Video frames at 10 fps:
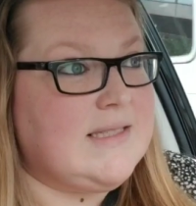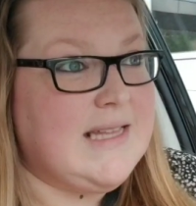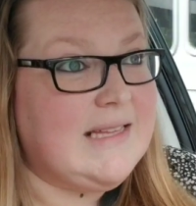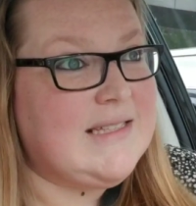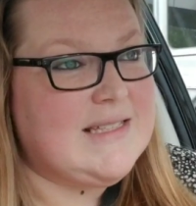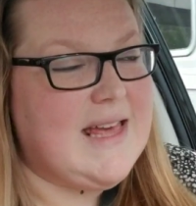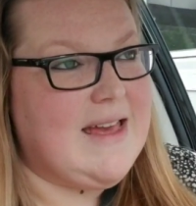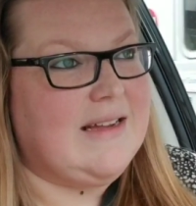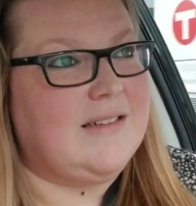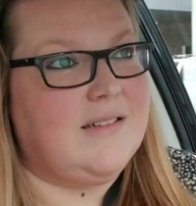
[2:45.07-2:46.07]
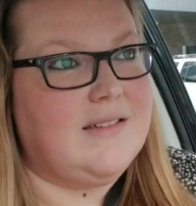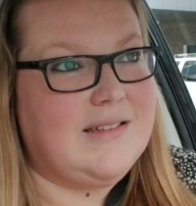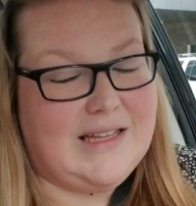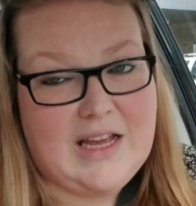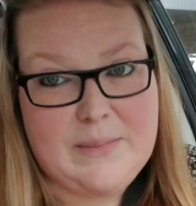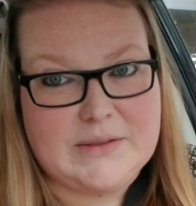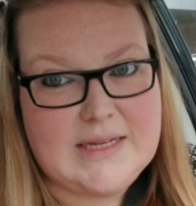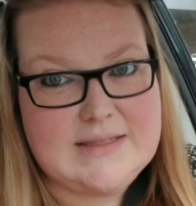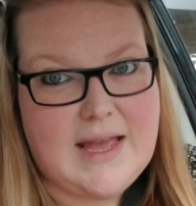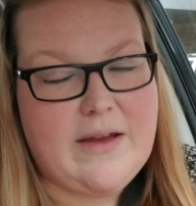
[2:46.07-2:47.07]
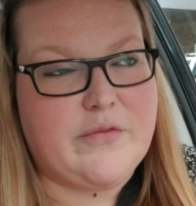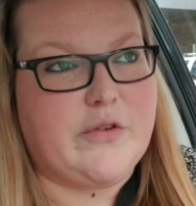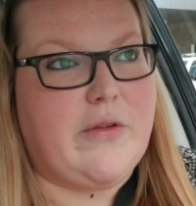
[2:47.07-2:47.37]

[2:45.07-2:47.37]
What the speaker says: Since then, like a couple days after